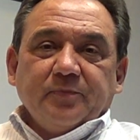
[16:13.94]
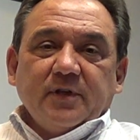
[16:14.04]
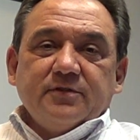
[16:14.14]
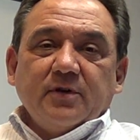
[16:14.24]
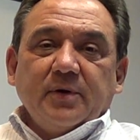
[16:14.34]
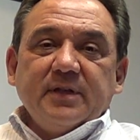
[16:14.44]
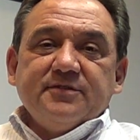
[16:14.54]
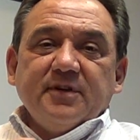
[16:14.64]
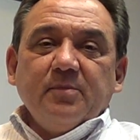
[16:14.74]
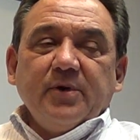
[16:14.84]
So in
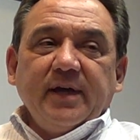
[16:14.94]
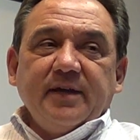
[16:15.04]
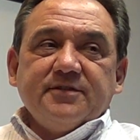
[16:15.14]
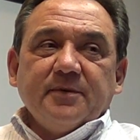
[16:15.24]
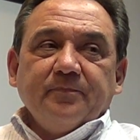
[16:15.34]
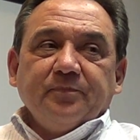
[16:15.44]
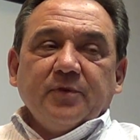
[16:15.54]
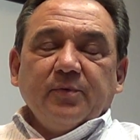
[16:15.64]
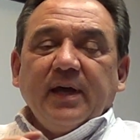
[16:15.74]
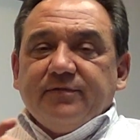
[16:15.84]
some ways,
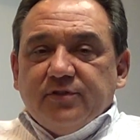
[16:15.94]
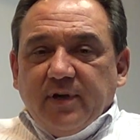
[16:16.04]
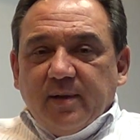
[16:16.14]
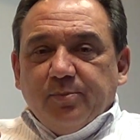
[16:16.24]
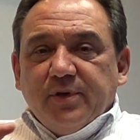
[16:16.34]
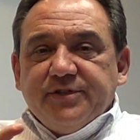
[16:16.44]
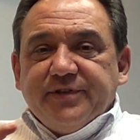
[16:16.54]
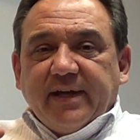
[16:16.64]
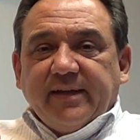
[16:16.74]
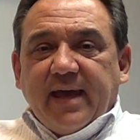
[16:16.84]
we have to try to bridge
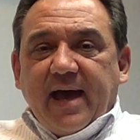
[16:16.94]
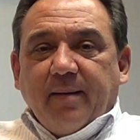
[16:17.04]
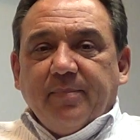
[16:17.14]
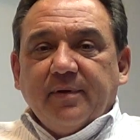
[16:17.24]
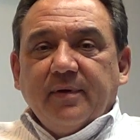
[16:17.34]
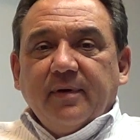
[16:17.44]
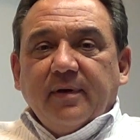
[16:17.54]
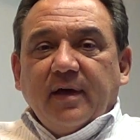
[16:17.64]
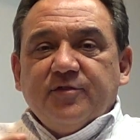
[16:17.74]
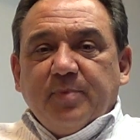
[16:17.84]
that gap
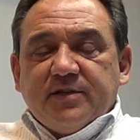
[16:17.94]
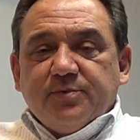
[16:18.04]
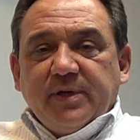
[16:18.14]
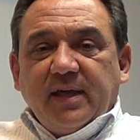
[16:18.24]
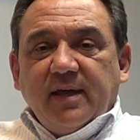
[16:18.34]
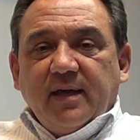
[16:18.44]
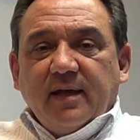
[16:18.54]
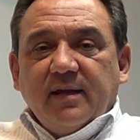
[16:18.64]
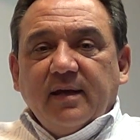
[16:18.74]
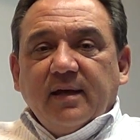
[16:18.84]
as best we
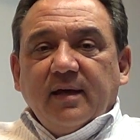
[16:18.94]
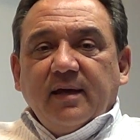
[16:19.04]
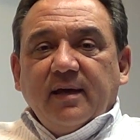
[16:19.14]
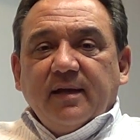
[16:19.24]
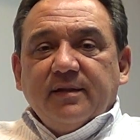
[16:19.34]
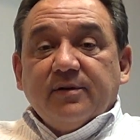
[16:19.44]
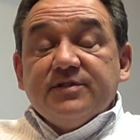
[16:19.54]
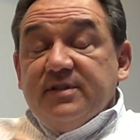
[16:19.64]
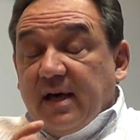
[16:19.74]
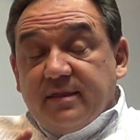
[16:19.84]
can, and there
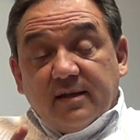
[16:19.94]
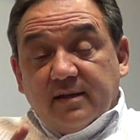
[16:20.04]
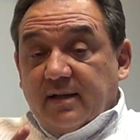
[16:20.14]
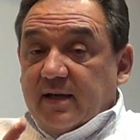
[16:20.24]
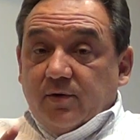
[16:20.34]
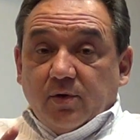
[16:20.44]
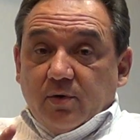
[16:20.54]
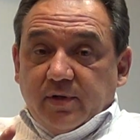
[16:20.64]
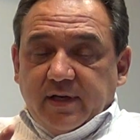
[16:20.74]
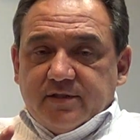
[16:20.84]
is nothing like
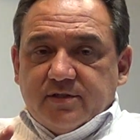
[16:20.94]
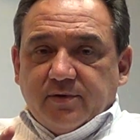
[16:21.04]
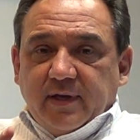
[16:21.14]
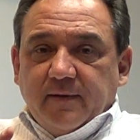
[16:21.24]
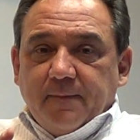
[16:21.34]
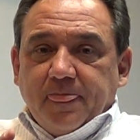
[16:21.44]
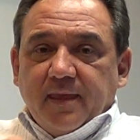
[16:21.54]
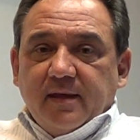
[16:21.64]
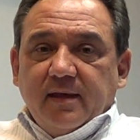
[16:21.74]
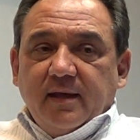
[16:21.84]
oral history.
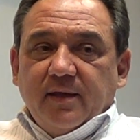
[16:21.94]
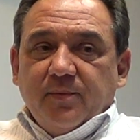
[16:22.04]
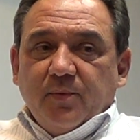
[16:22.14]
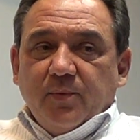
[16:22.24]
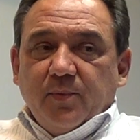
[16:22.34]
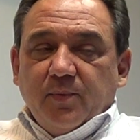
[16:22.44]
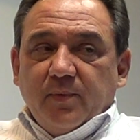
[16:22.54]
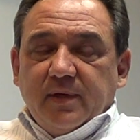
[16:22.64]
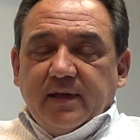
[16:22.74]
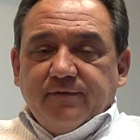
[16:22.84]
And
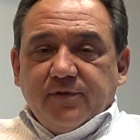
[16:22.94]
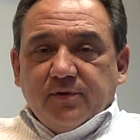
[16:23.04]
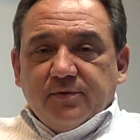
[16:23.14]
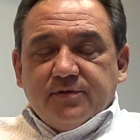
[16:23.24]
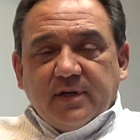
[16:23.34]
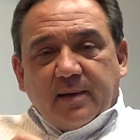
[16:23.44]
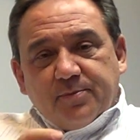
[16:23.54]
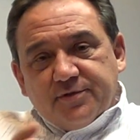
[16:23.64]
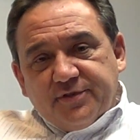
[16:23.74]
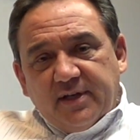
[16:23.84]
if you start
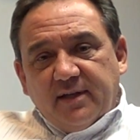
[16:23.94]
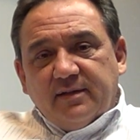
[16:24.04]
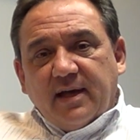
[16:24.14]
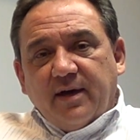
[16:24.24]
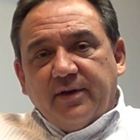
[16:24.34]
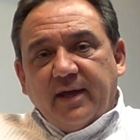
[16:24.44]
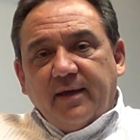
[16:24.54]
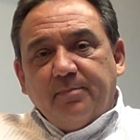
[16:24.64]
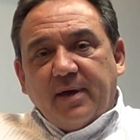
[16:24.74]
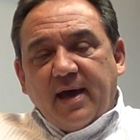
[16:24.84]
proceeding down
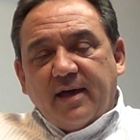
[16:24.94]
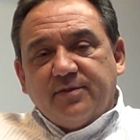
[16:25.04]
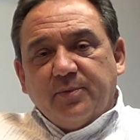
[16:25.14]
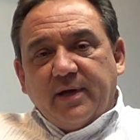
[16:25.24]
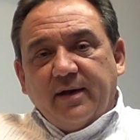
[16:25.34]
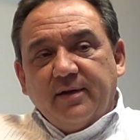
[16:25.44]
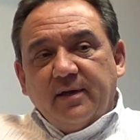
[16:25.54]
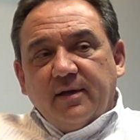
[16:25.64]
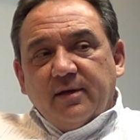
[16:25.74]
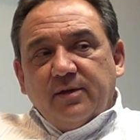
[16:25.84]
a path where
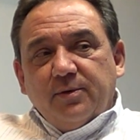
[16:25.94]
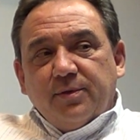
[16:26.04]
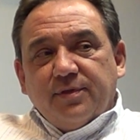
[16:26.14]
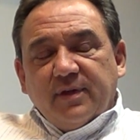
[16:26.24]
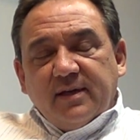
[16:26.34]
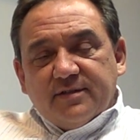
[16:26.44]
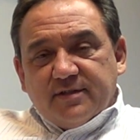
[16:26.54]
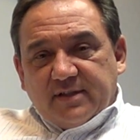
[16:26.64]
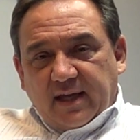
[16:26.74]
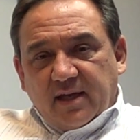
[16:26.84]
you think it's
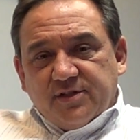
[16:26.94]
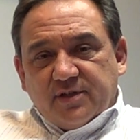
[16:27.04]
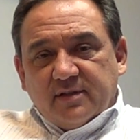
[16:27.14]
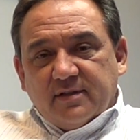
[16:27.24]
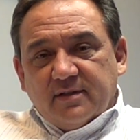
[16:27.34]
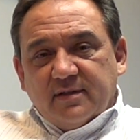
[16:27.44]
a tangent,